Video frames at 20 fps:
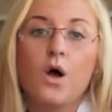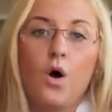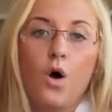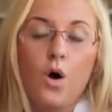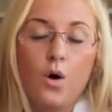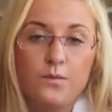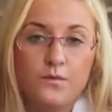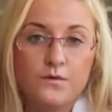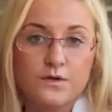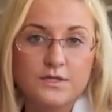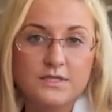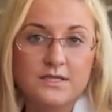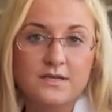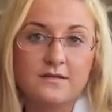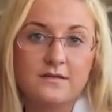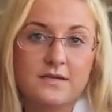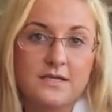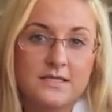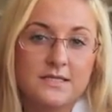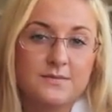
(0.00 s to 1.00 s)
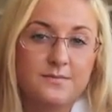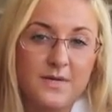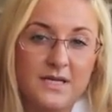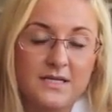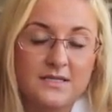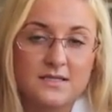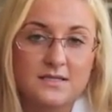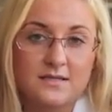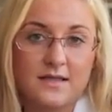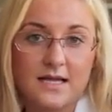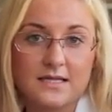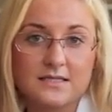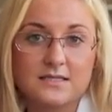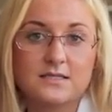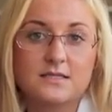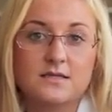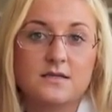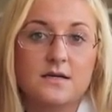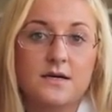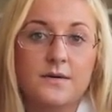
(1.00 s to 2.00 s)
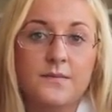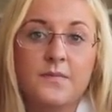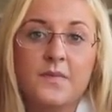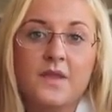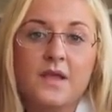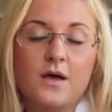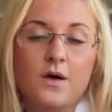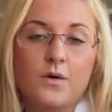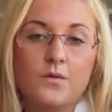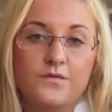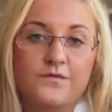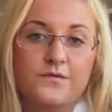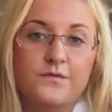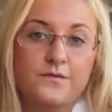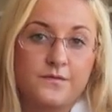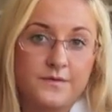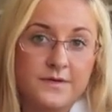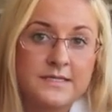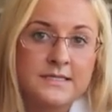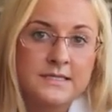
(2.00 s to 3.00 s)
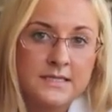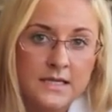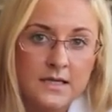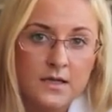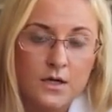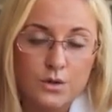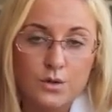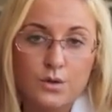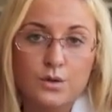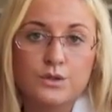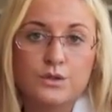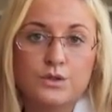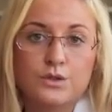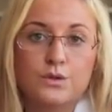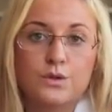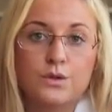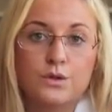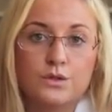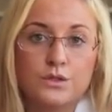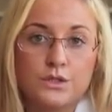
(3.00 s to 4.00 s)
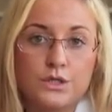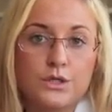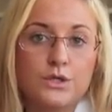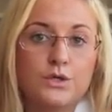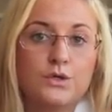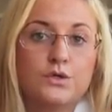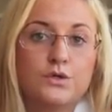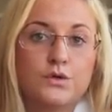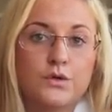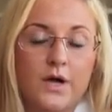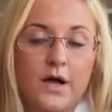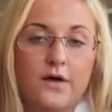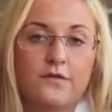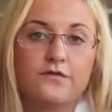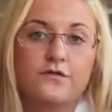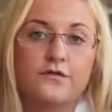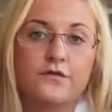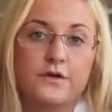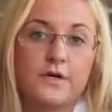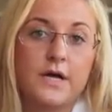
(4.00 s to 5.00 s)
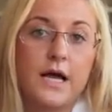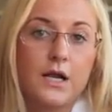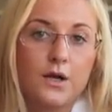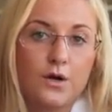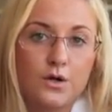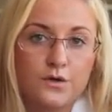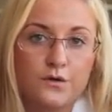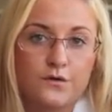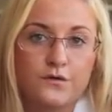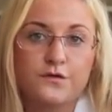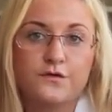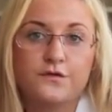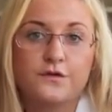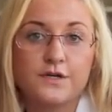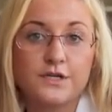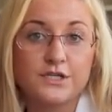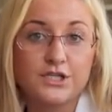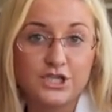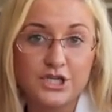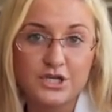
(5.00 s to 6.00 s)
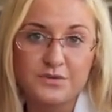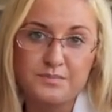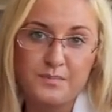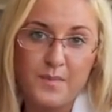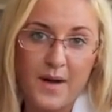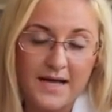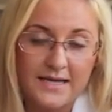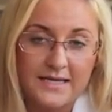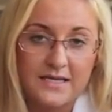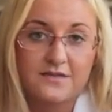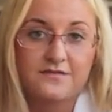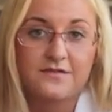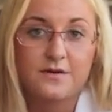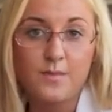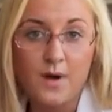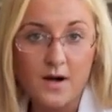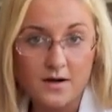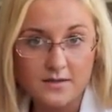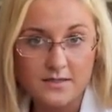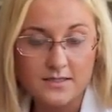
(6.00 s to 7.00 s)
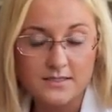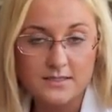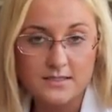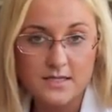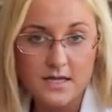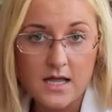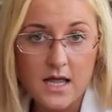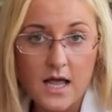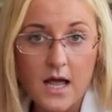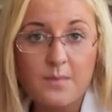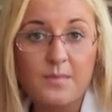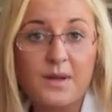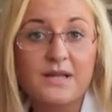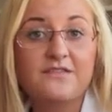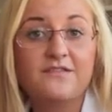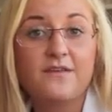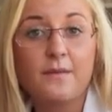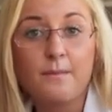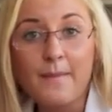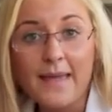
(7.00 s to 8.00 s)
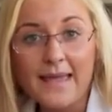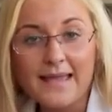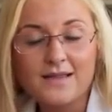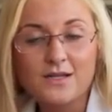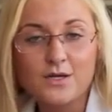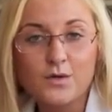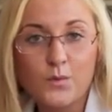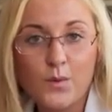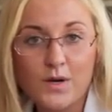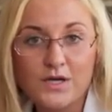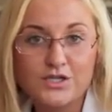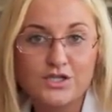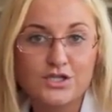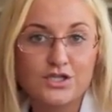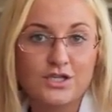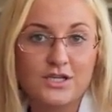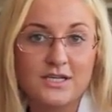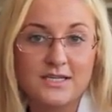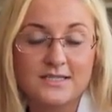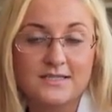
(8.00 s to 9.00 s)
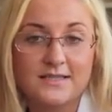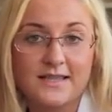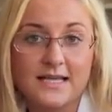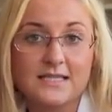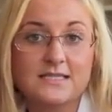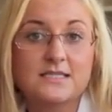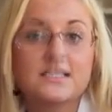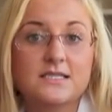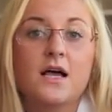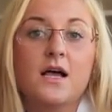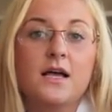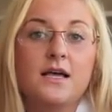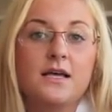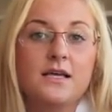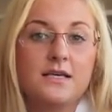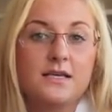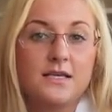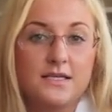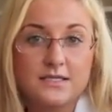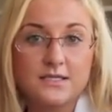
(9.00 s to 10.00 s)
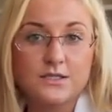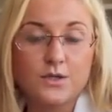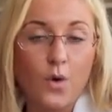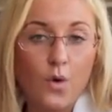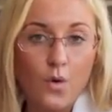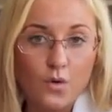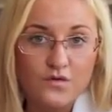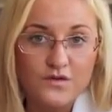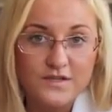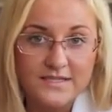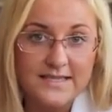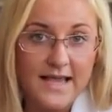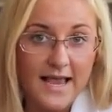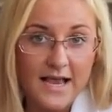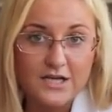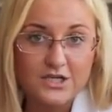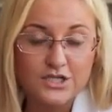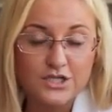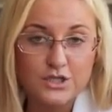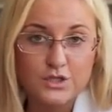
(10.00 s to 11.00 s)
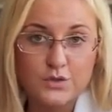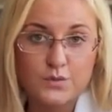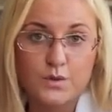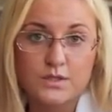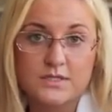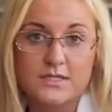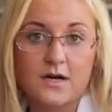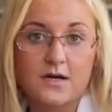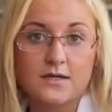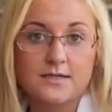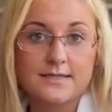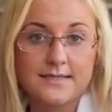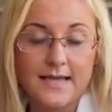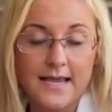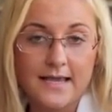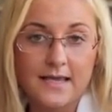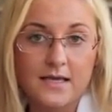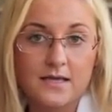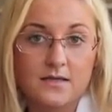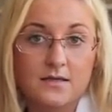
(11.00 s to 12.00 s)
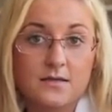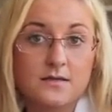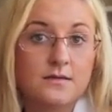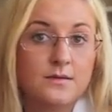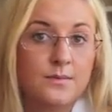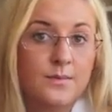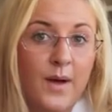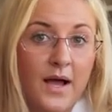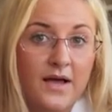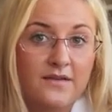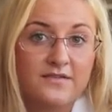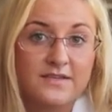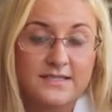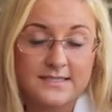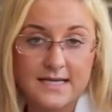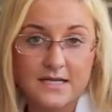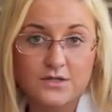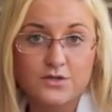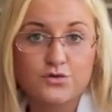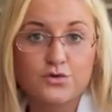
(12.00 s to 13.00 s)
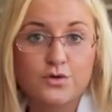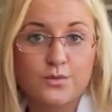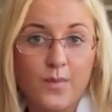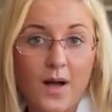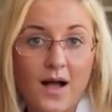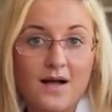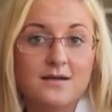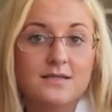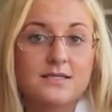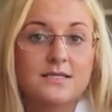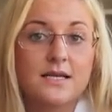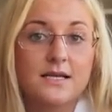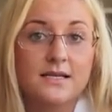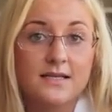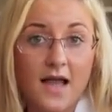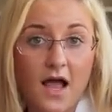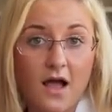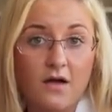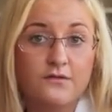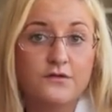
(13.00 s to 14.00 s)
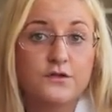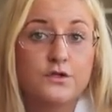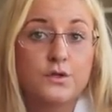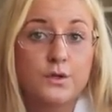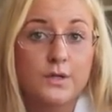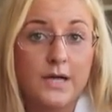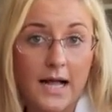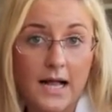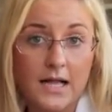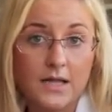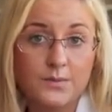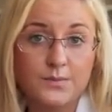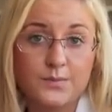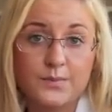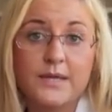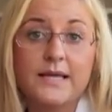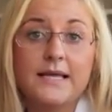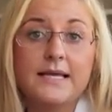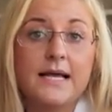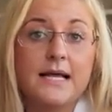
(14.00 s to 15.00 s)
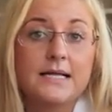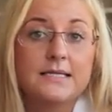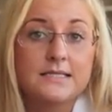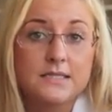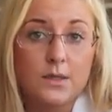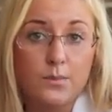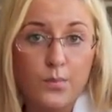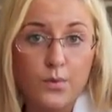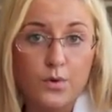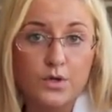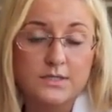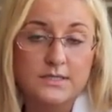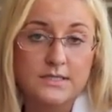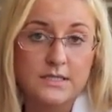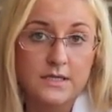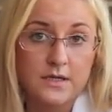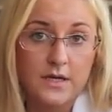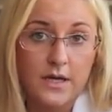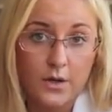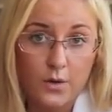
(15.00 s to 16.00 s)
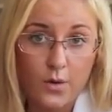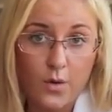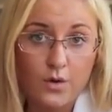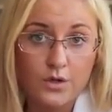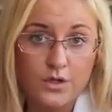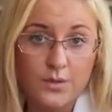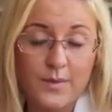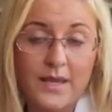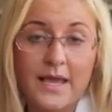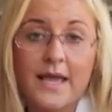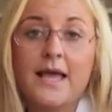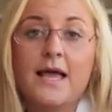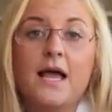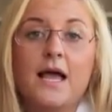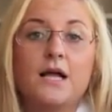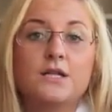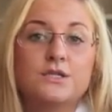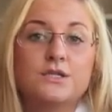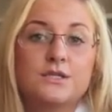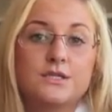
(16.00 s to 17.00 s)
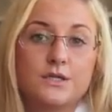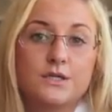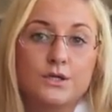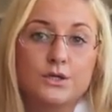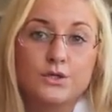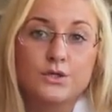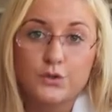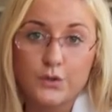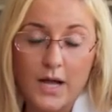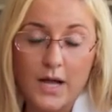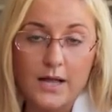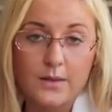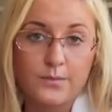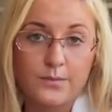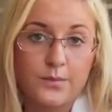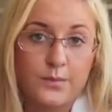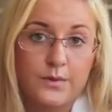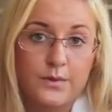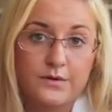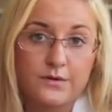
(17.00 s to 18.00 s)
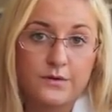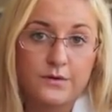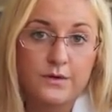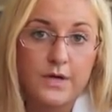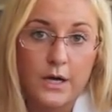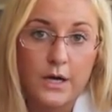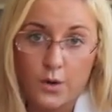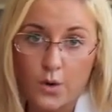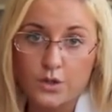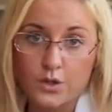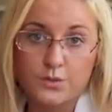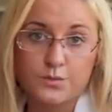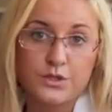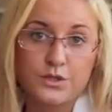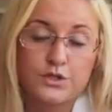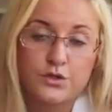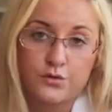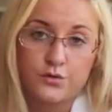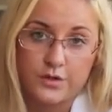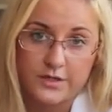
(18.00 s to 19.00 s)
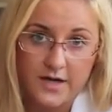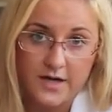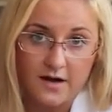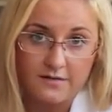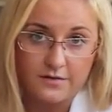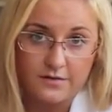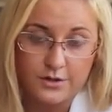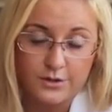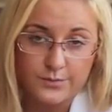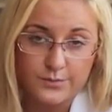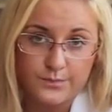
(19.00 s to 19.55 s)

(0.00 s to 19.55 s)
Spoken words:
Obviously, this means that we still are going to continue to have a lot of cheap money in the markets. But the main question is that is all these actions what are taken by the central banks enough to help and support an economy and to help economy to recover?